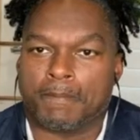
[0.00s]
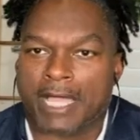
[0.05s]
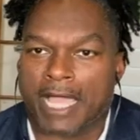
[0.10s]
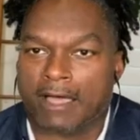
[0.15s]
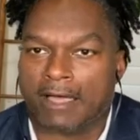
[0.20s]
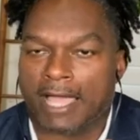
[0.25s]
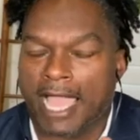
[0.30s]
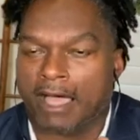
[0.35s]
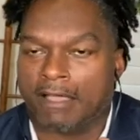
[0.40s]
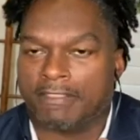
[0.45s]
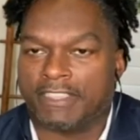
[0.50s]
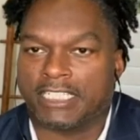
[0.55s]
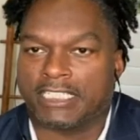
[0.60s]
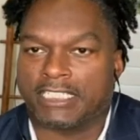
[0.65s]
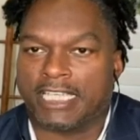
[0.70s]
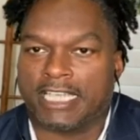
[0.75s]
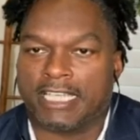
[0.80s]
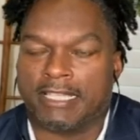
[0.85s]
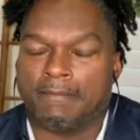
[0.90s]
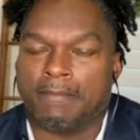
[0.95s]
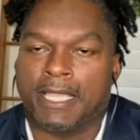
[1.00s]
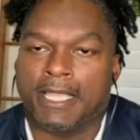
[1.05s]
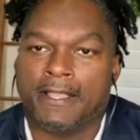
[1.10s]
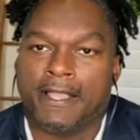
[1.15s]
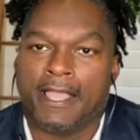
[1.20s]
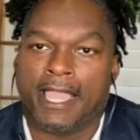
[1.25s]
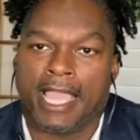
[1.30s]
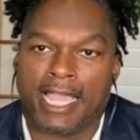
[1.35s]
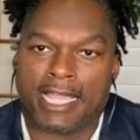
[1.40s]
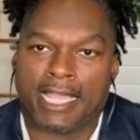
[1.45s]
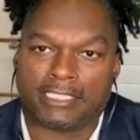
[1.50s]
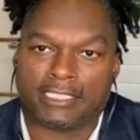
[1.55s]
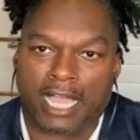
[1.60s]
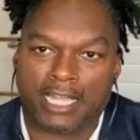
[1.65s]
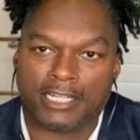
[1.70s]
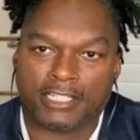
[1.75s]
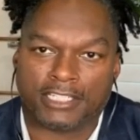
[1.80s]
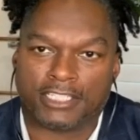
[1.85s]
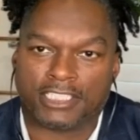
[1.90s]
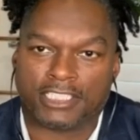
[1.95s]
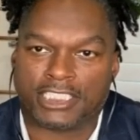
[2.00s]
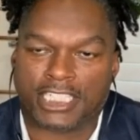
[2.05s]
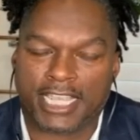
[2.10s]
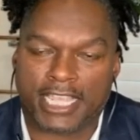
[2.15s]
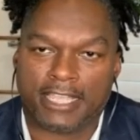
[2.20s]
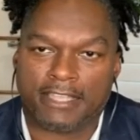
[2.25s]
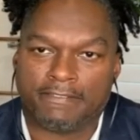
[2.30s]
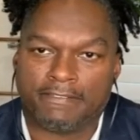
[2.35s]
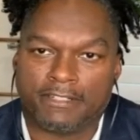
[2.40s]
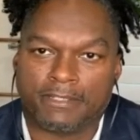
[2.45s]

about how the team has underachieved.